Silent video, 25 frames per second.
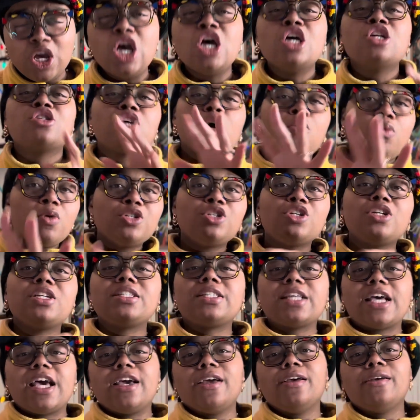So I want you to
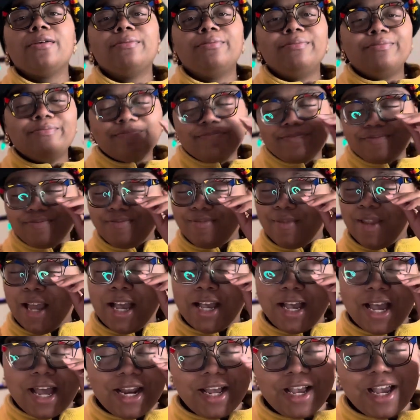say, I
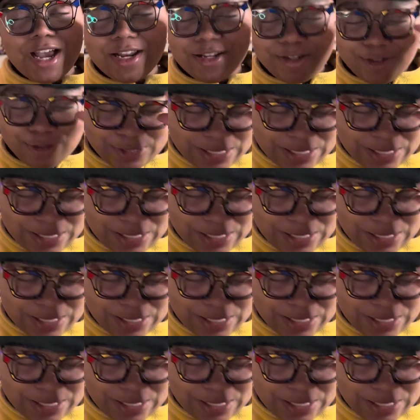kind of got a little